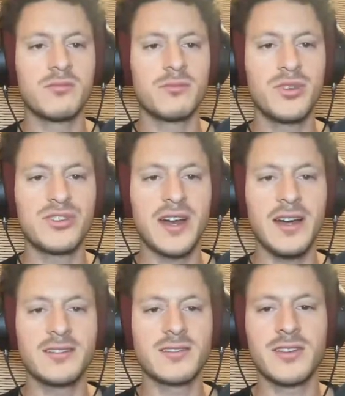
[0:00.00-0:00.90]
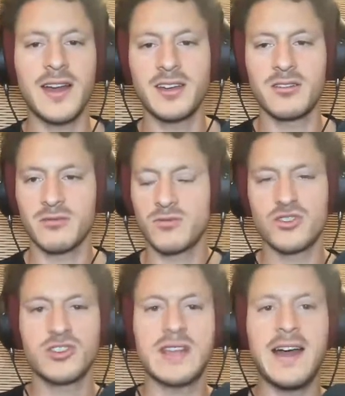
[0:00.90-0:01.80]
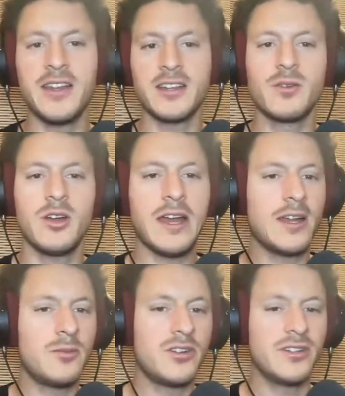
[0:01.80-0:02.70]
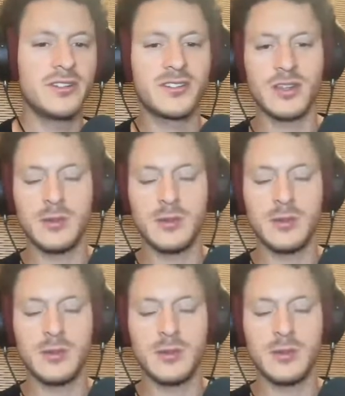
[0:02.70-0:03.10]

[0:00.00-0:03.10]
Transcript: besides like just adding elements,